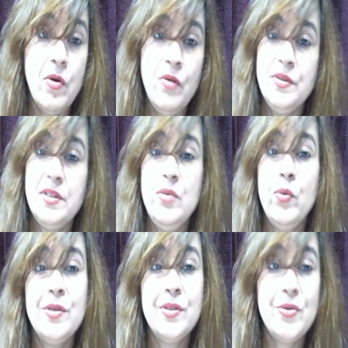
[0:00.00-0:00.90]
obviously,
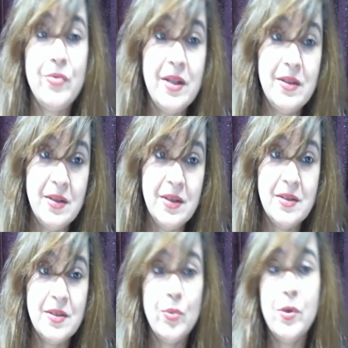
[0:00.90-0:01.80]
what is strength? It
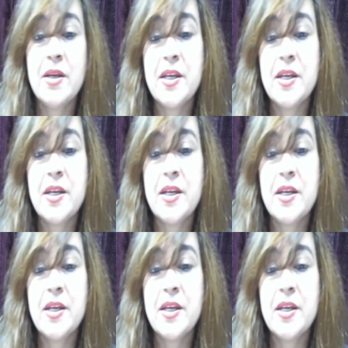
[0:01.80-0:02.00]
is the work.